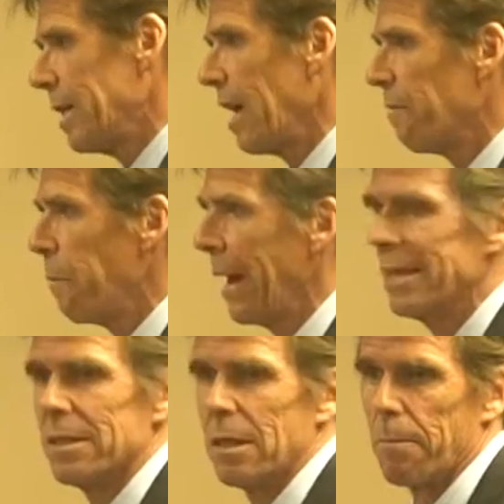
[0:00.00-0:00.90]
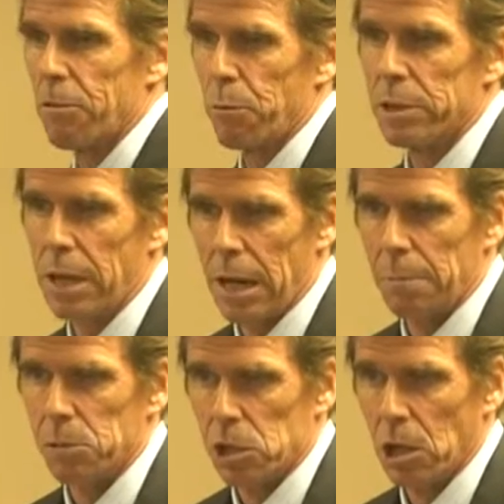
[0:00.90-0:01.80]
and they have painted them three
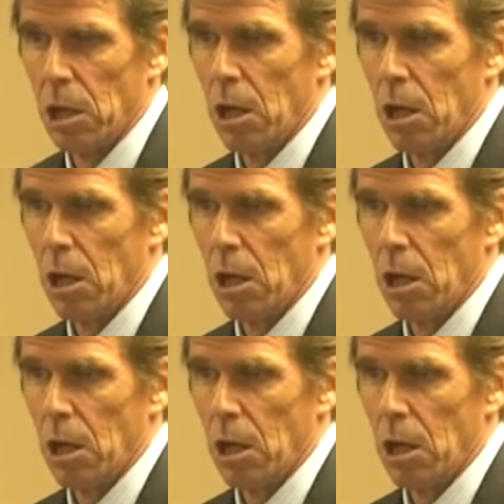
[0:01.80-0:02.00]
times